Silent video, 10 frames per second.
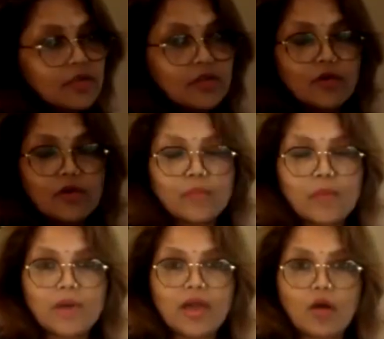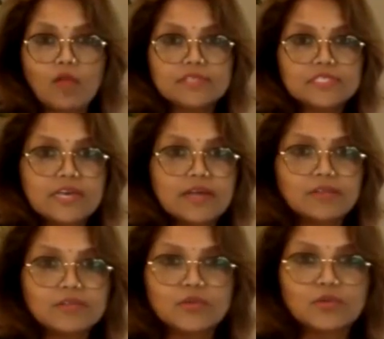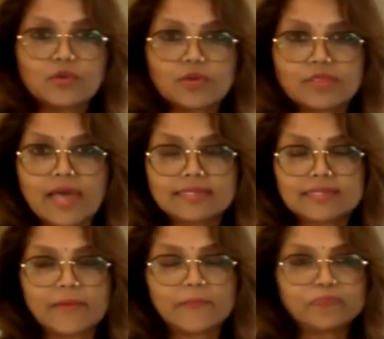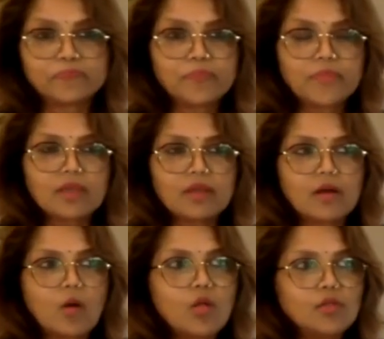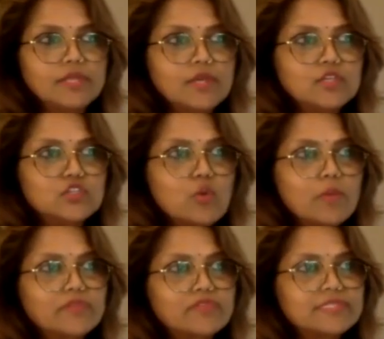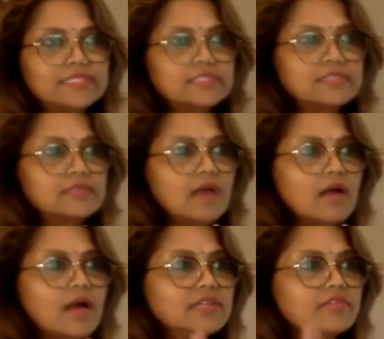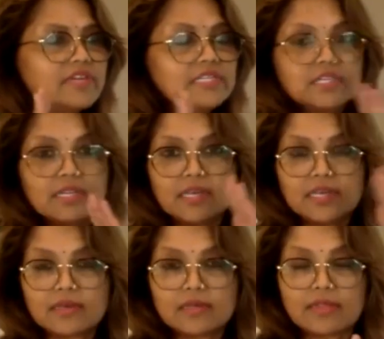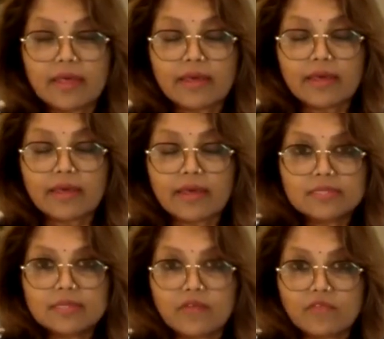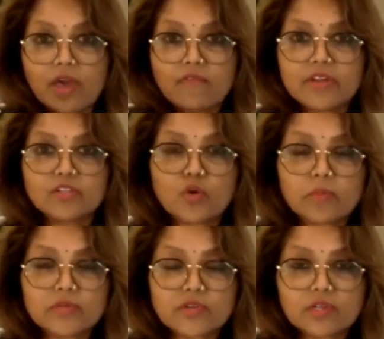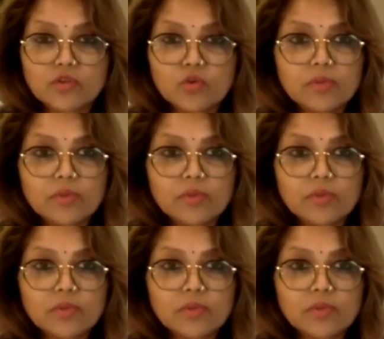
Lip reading: know, remember I always tell you that all the geometries are kind of interlinked. Like, it's like we are very geometrical human